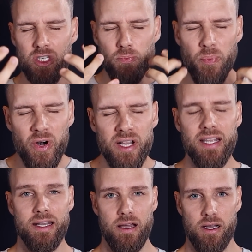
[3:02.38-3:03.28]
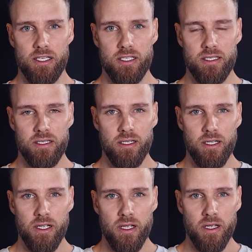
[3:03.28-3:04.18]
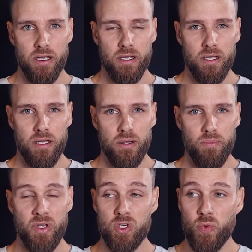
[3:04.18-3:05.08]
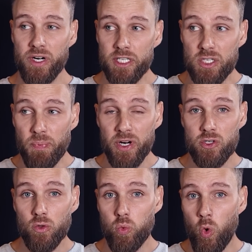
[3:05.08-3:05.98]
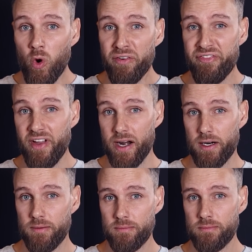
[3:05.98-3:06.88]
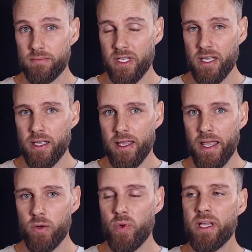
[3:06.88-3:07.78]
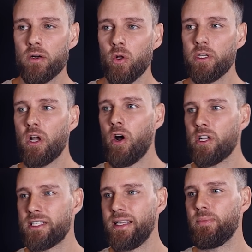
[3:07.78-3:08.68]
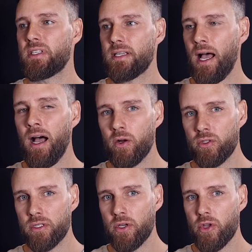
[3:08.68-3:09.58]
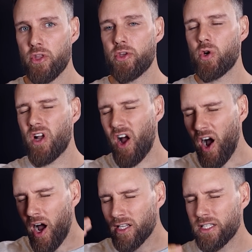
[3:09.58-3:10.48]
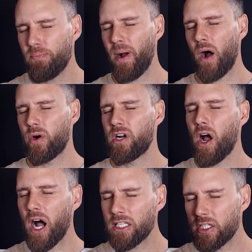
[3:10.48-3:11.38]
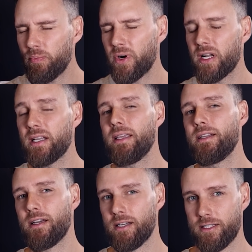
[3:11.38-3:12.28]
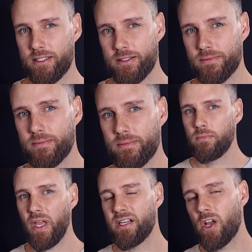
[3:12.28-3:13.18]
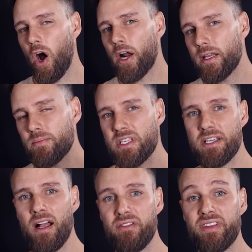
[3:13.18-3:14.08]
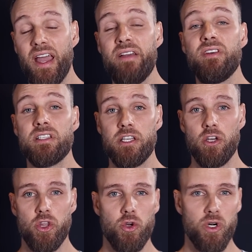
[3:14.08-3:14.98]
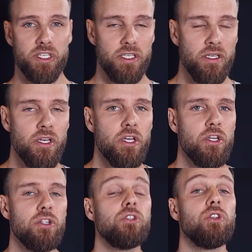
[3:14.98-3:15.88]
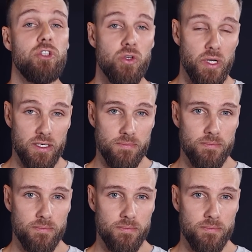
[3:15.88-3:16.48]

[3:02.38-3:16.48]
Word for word: Spirit in us. Because we're in spiritual warfare. And we can only cast demons out through God's power, God's Spirit in us. And God Himself gave us the authority to do it.